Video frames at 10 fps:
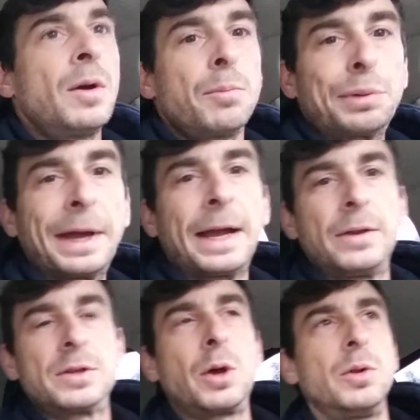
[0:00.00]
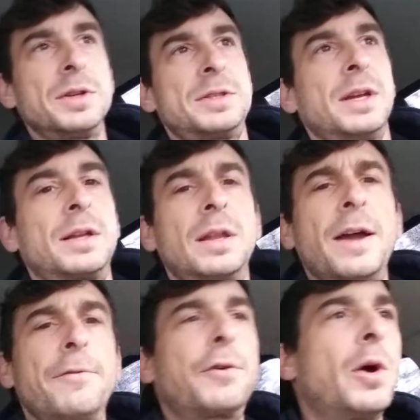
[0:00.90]
plan, this holistic
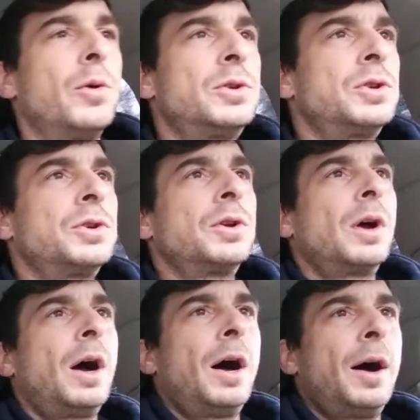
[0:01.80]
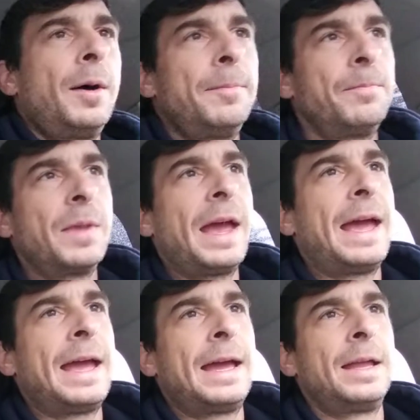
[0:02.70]
life coach um,
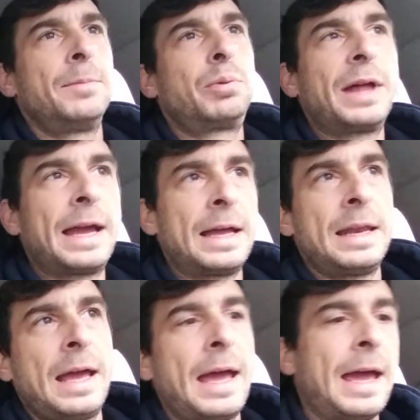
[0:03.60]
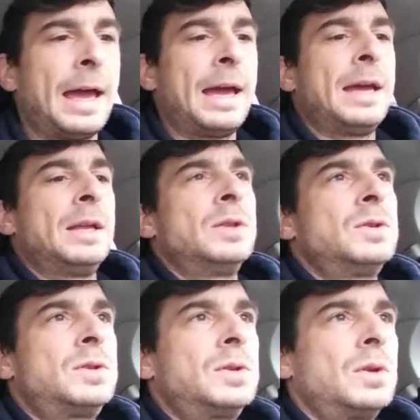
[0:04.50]
and plan and